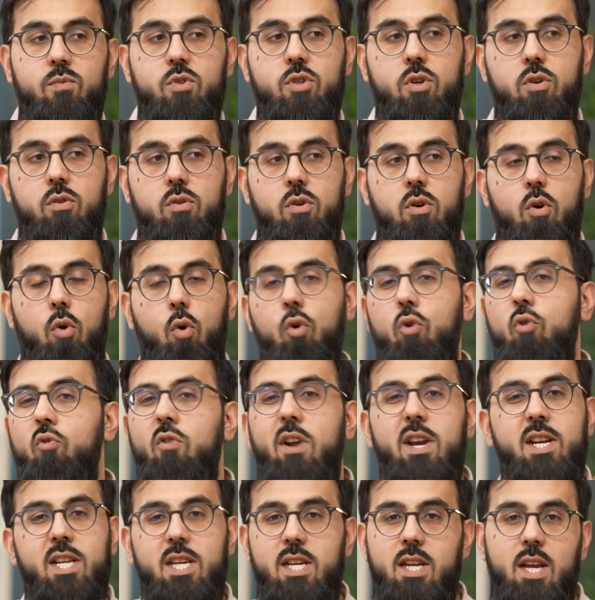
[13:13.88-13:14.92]
So
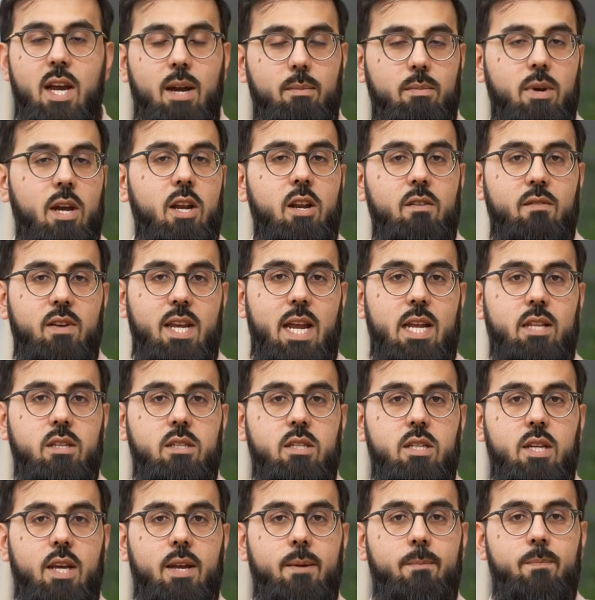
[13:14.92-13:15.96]
already I'm kind of
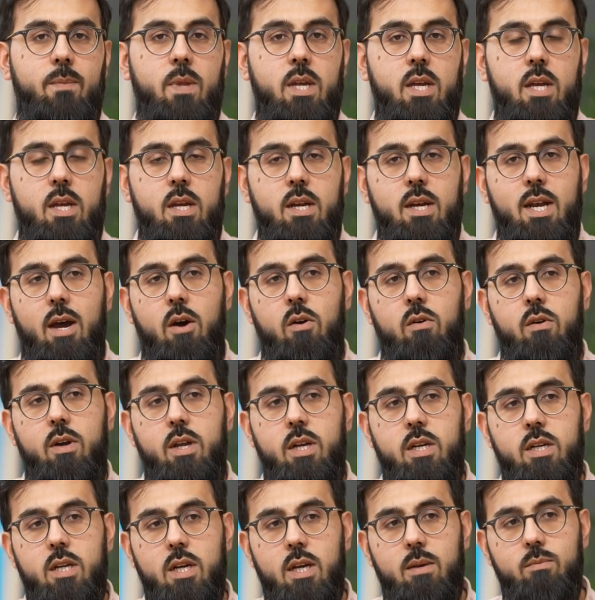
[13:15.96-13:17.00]
against it. Now,
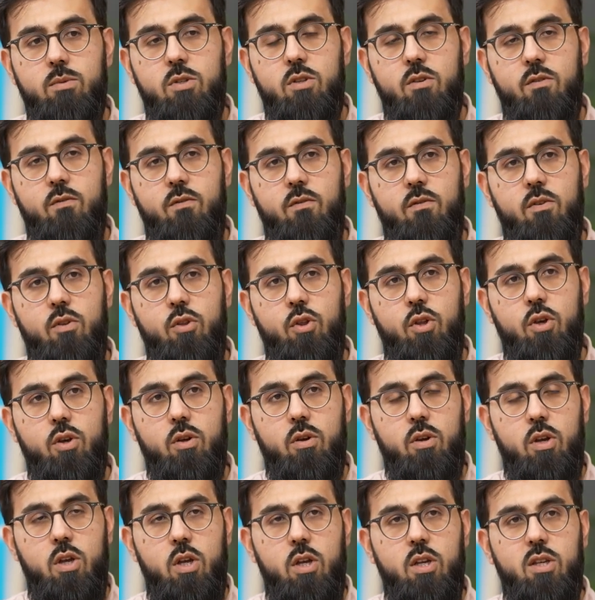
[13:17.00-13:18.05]
in terms of
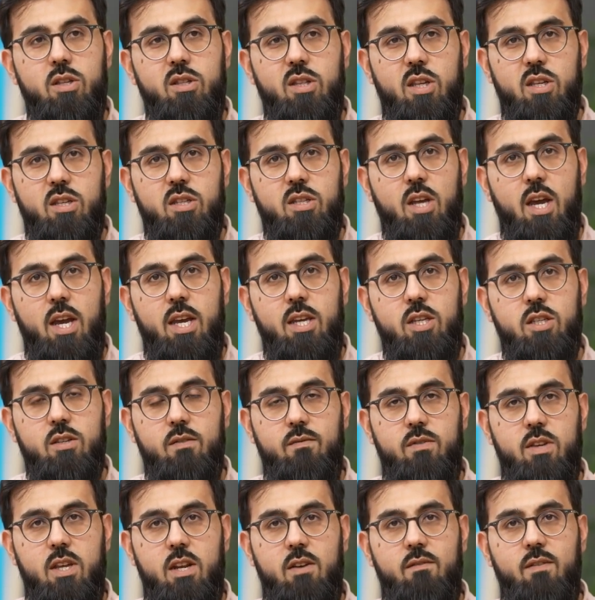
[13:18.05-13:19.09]
the size
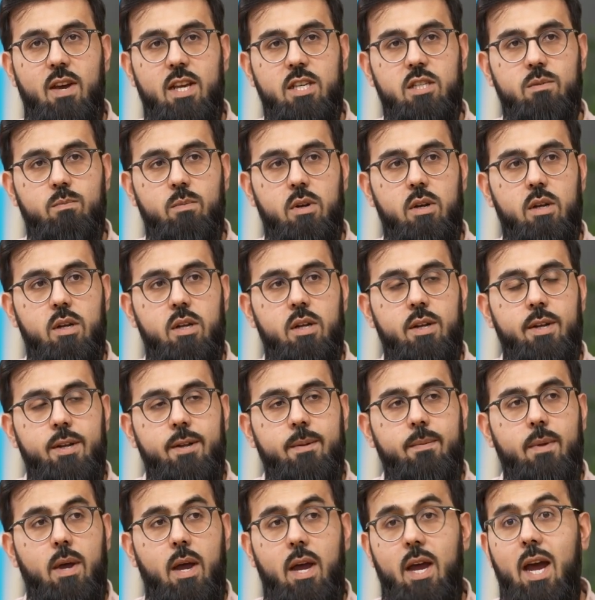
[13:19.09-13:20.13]
of the investment,
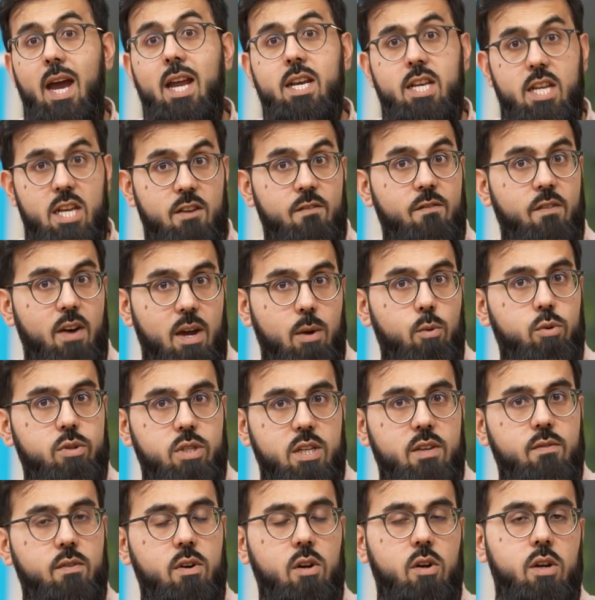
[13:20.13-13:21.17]
and if I was
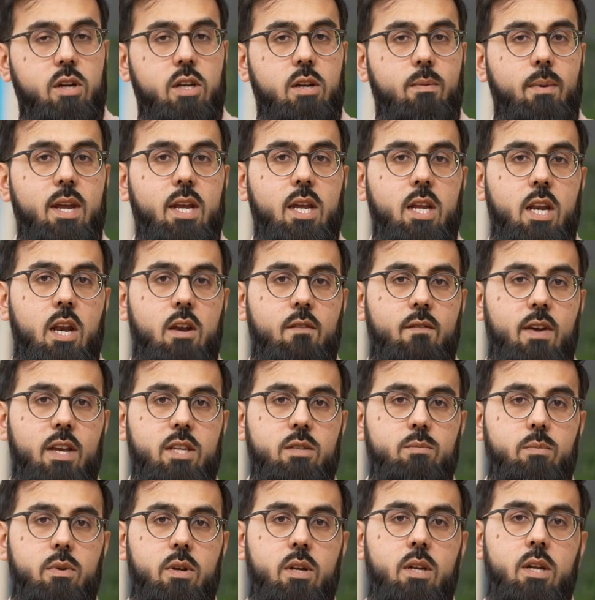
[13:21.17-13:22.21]
even going to make an
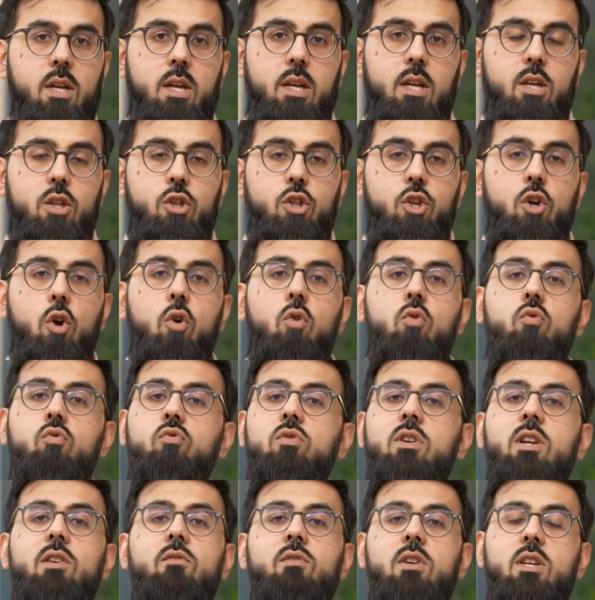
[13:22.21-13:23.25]
investment, the
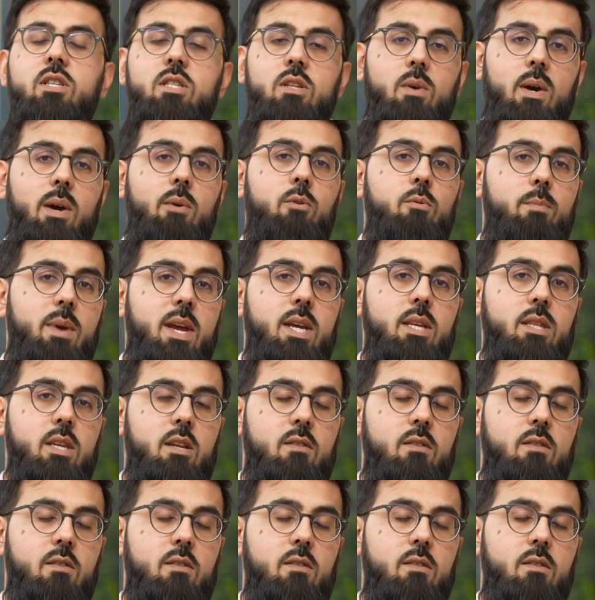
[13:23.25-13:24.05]
only reason I would make the